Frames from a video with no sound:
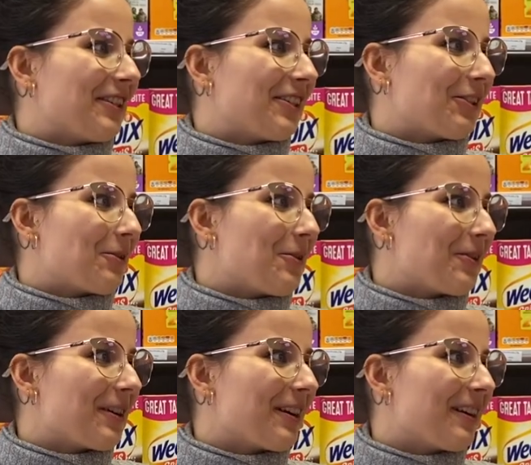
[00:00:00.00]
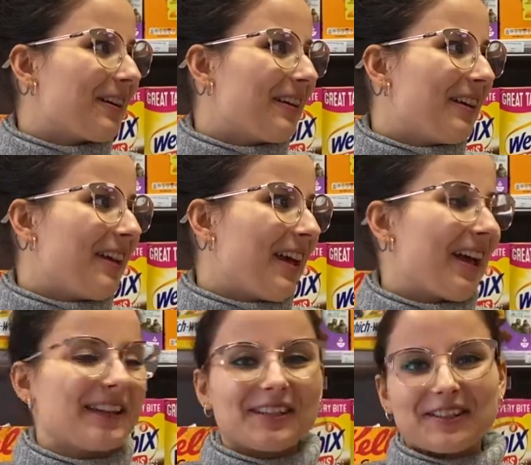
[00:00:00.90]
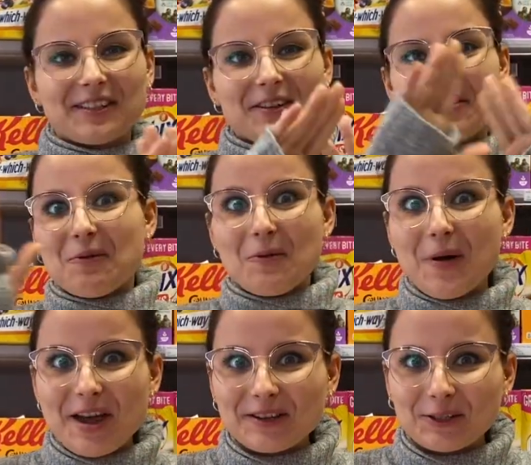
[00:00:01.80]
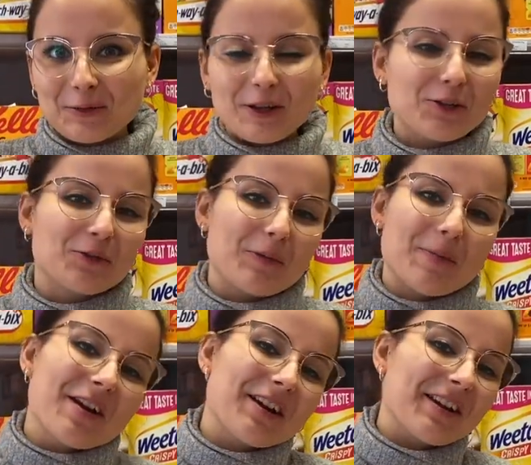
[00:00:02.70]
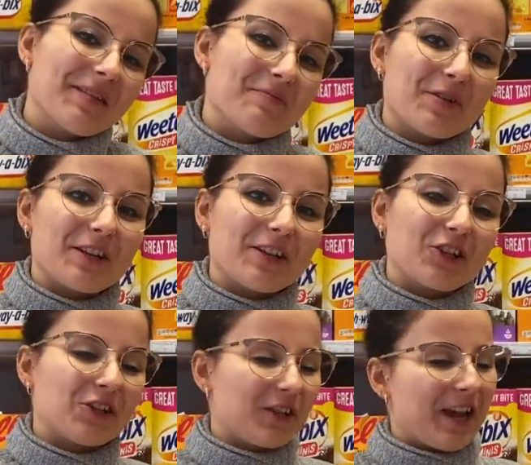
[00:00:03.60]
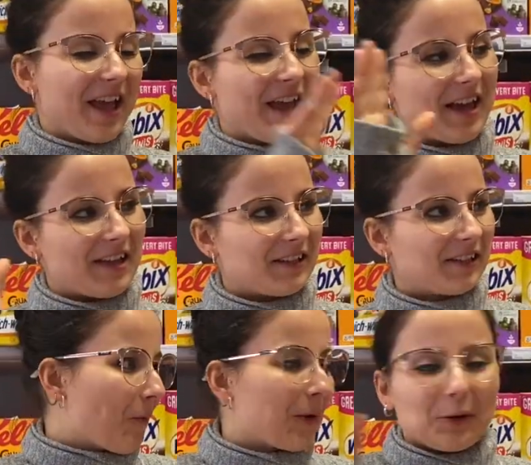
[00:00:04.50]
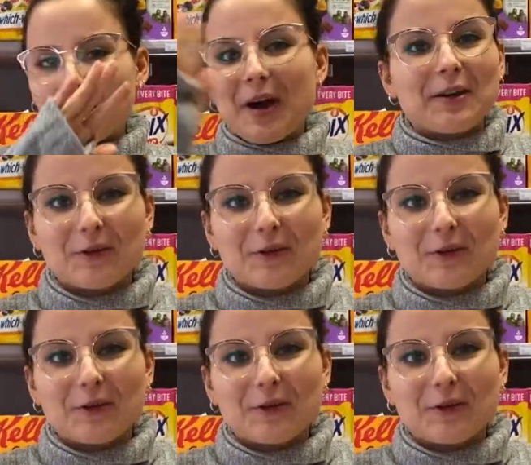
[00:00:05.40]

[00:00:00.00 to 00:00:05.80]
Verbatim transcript: This store has the widest range of American, British, and worldwide